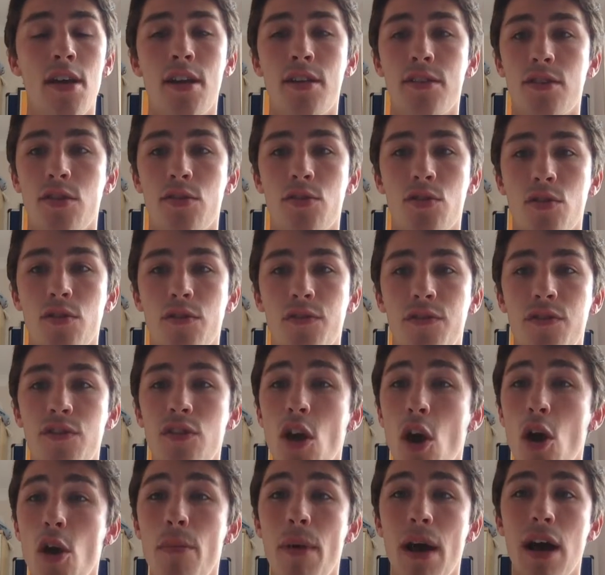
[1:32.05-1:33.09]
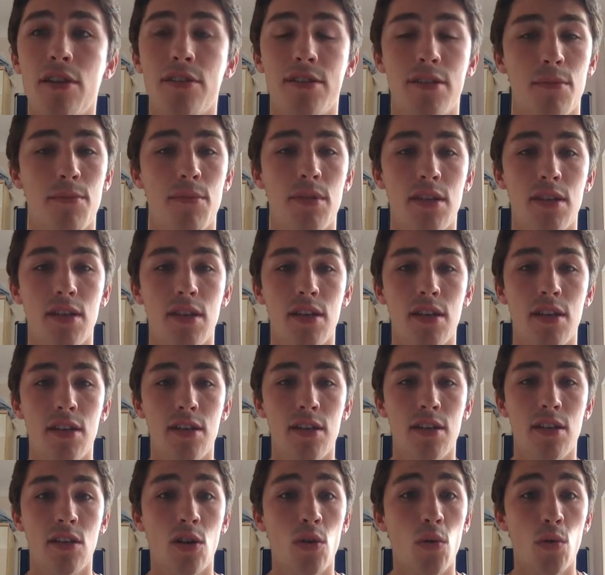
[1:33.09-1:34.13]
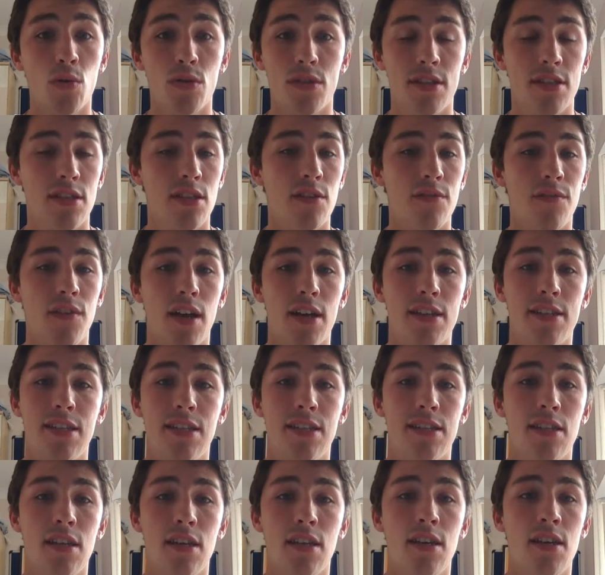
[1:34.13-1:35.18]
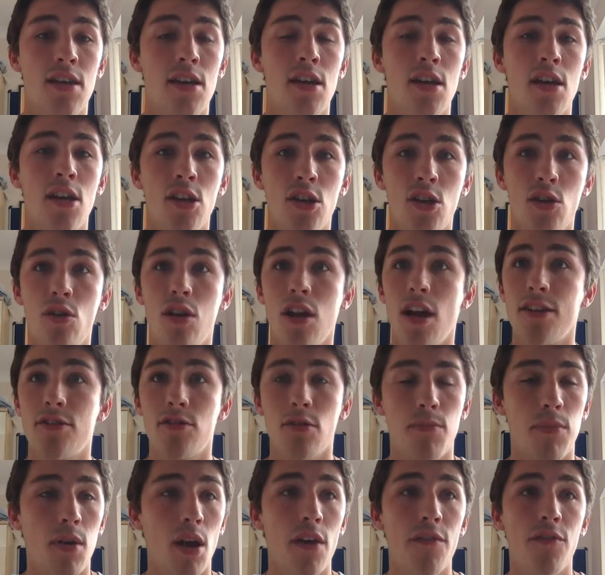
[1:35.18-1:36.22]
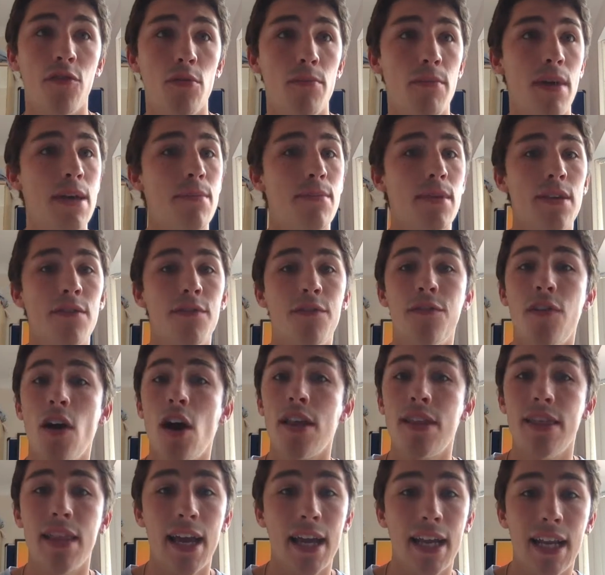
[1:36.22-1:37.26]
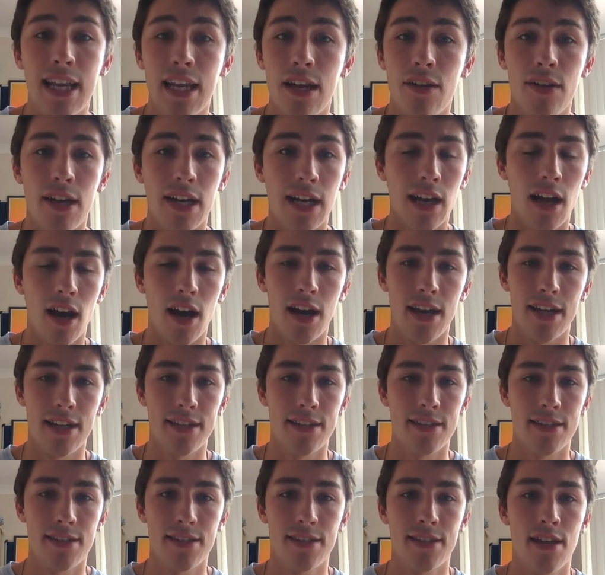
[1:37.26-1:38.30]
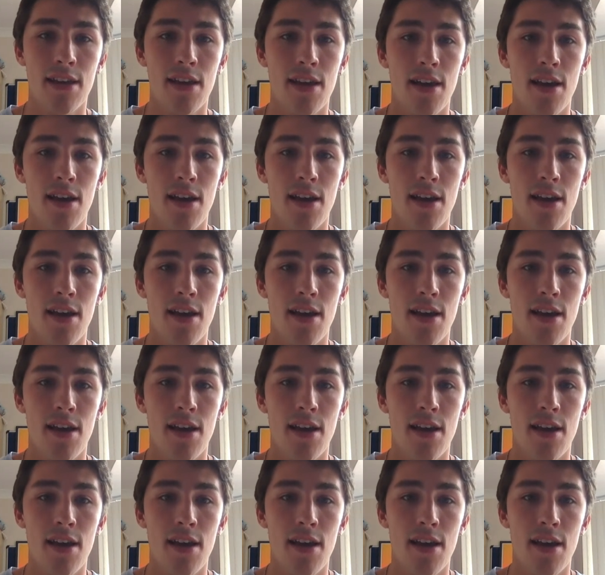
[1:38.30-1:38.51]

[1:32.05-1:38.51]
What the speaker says: So sort of know about some of the courses, universities that you'd like to apply for. Maybe find their clearing lines,